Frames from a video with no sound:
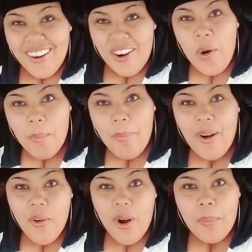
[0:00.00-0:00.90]
on my
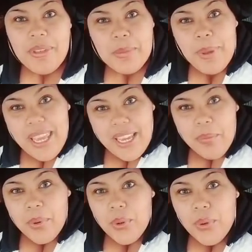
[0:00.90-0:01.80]
arm, just big
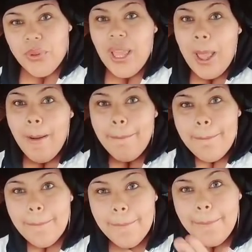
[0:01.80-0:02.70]
and bold,
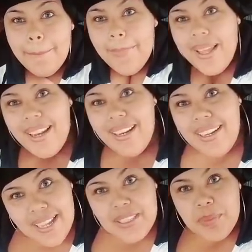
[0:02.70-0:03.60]

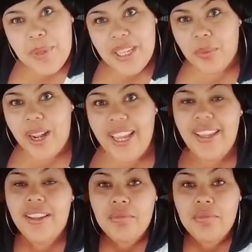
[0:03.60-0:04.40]
lesbian, right?